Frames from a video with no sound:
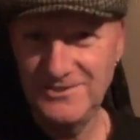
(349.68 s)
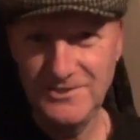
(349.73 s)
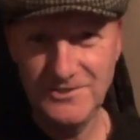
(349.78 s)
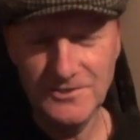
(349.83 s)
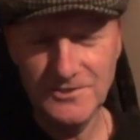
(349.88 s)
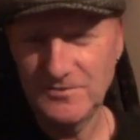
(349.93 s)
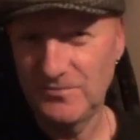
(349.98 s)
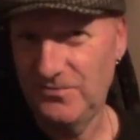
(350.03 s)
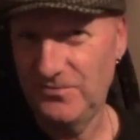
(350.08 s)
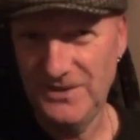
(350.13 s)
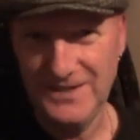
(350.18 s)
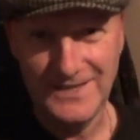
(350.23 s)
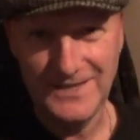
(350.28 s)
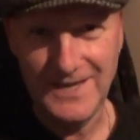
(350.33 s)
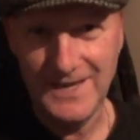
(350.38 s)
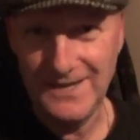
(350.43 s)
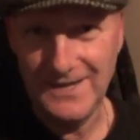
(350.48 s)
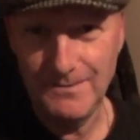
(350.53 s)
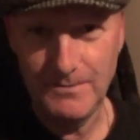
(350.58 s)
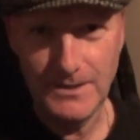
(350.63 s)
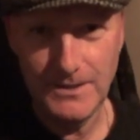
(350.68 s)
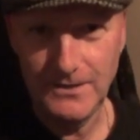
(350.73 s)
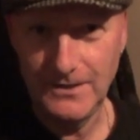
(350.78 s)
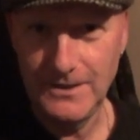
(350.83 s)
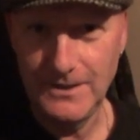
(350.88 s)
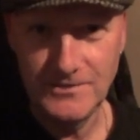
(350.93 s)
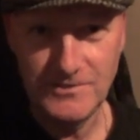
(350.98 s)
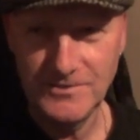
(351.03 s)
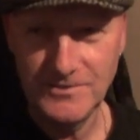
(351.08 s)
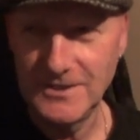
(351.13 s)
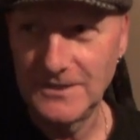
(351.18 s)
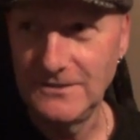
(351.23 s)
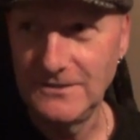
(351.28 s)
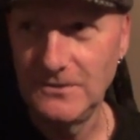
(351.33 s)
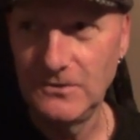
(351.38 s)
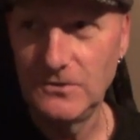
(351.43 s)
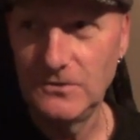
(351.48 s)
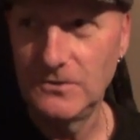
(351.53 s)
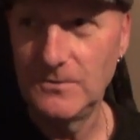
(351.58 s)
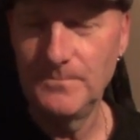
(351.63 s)
just forget about it, just
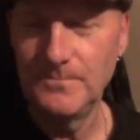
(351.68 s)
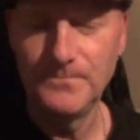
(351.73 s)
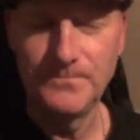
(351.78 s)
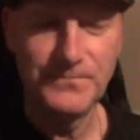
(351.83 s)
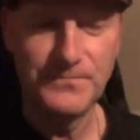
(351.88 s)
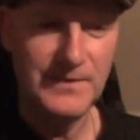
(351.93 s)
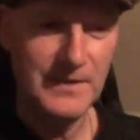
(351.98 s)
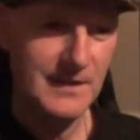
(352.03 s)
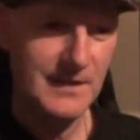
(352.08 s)
ignore them.